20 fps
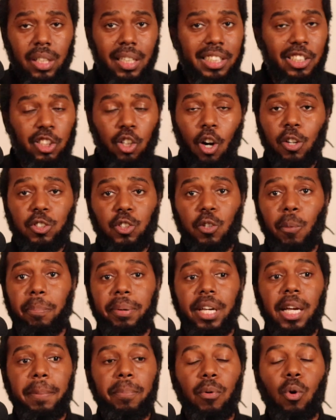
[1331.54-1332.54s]
These are also
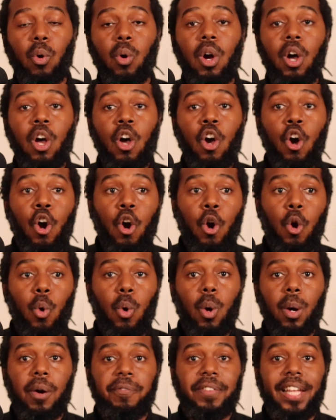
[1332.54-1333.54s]
people
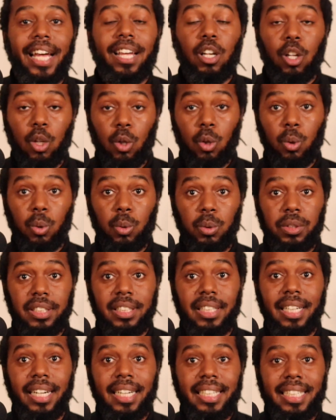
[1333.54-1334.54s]
who, if they
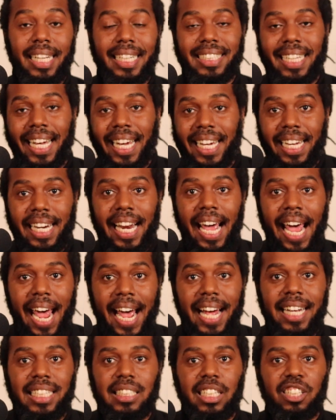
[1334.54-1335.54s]
lose, they take it
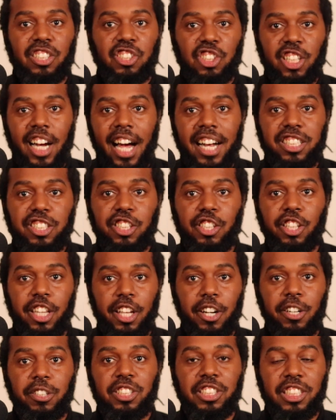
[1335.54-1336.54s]
as a shot to
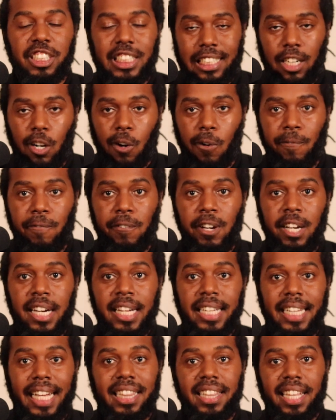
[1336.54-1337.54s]
their self.
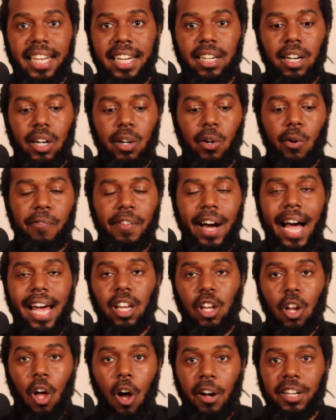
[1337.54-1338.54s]
They think, if I
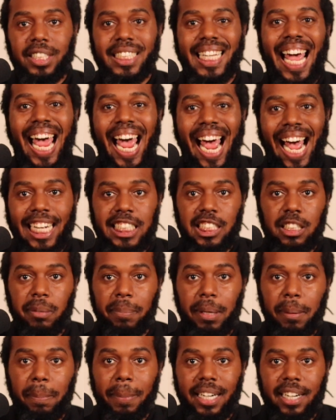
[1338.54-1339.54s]
lost, it has to
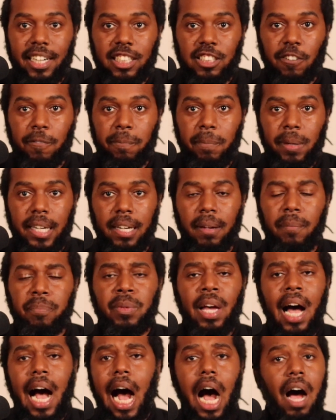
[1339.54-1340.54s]
be because of me.
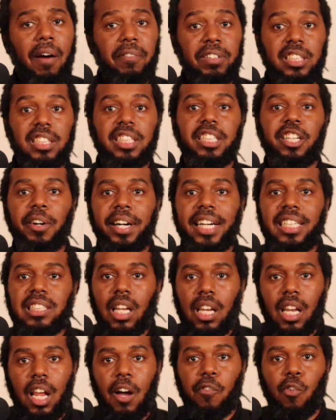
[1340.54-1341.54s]
Obviously, there is
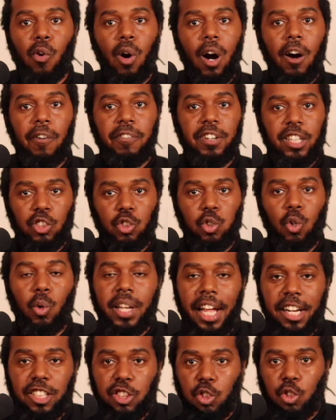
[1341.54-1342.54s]
a level of control
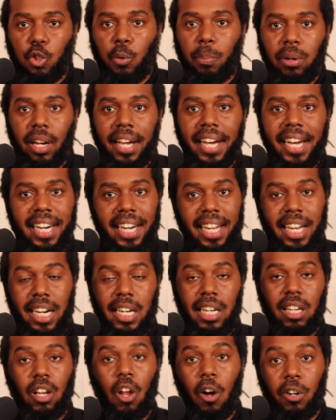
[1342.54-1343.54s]
that you do play in
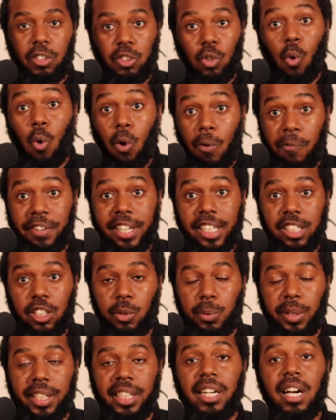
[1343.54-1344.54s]
any loss or
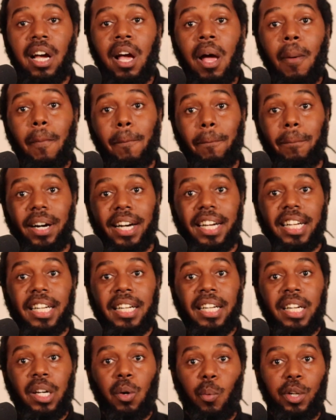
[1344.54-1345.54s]
victory, but
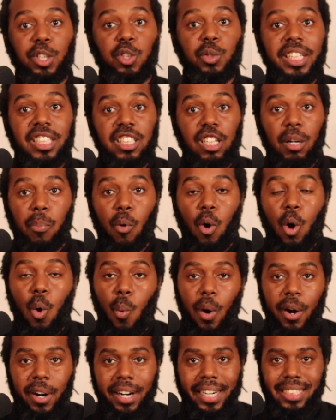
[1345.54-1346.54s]
when you get to the point
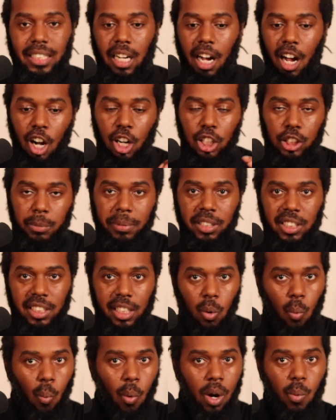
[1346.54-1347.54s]
where it's
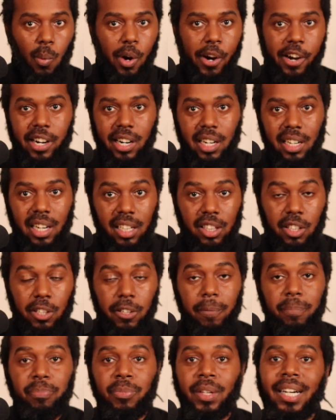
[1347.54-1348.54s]
100% one way or
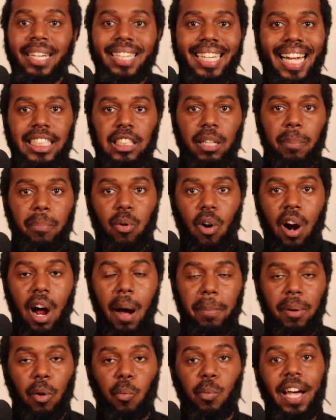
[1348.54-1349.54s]
another, that's a
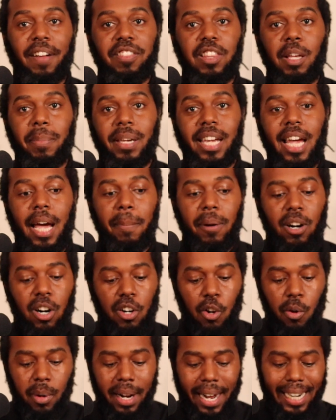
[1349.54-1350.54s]
problem. We have to be able to
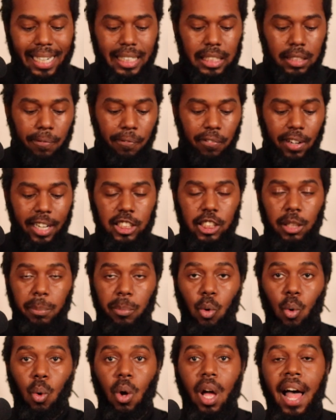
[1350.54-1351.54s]
know that it's
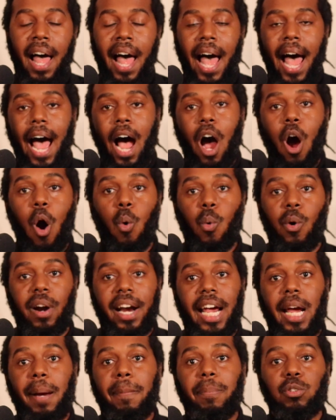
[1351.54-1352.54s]
flexible how we're
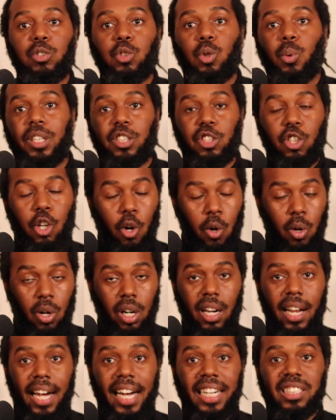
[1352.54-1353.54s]
able to
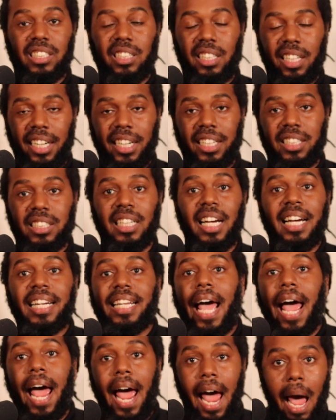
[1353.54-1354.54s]
internalize things
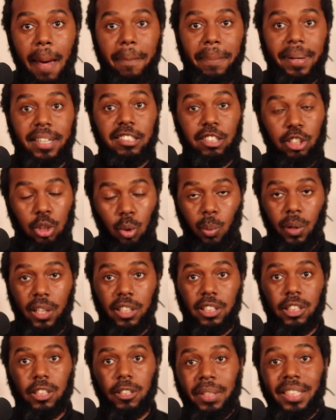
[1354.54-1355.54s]
that happen to
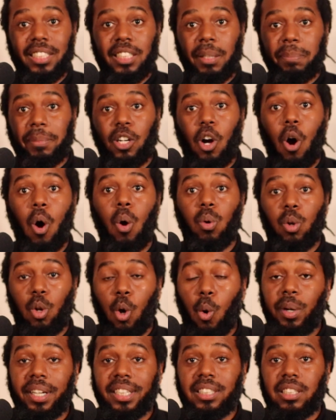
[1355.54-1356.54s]
us. This is something called
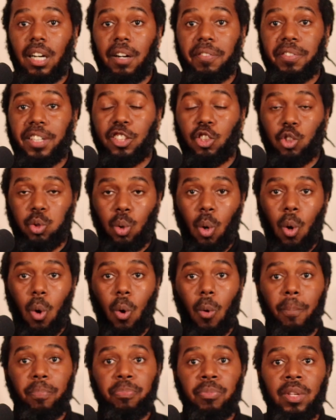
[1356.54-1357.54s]
locus of
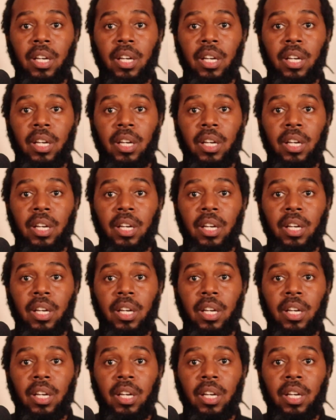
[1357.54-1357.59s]
control.